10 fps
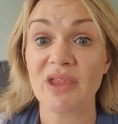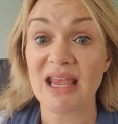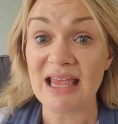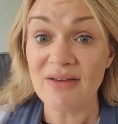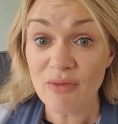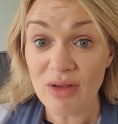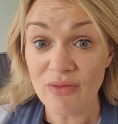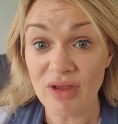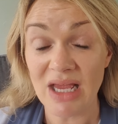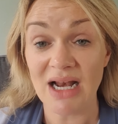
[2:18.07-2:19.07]
If we
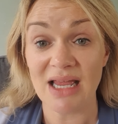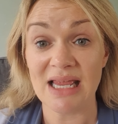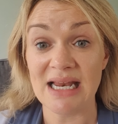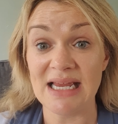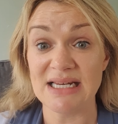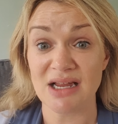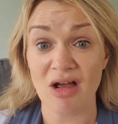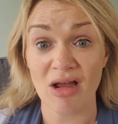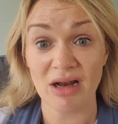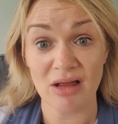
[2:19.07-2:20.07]
feel like you need a
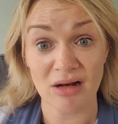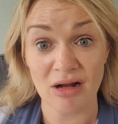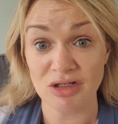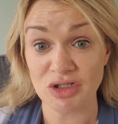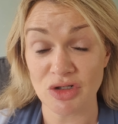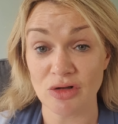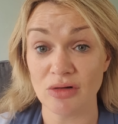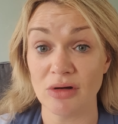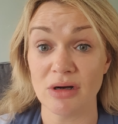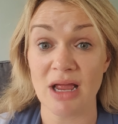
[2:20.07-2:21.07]

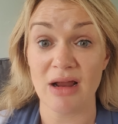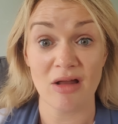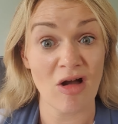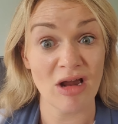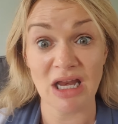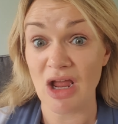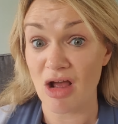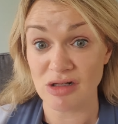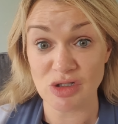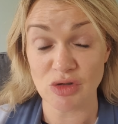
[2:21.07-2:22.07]
gynecological gynae
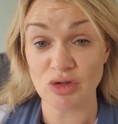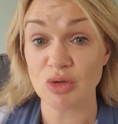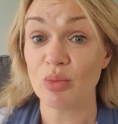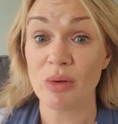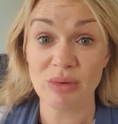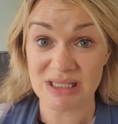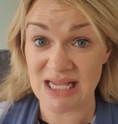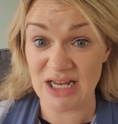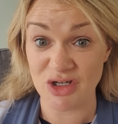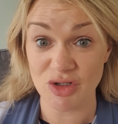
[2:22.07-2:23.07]
consult, we will
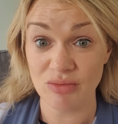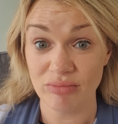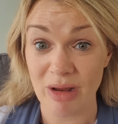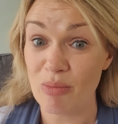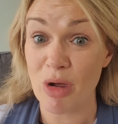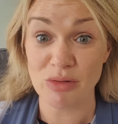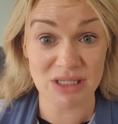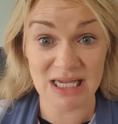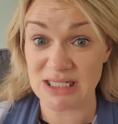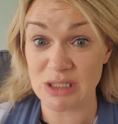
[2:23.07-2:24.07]
send you. In most
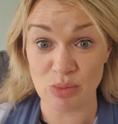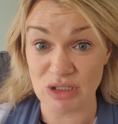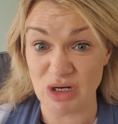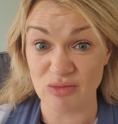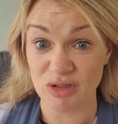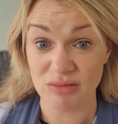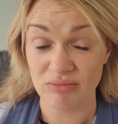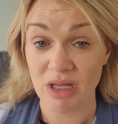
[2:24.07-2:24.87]
cases, we don't.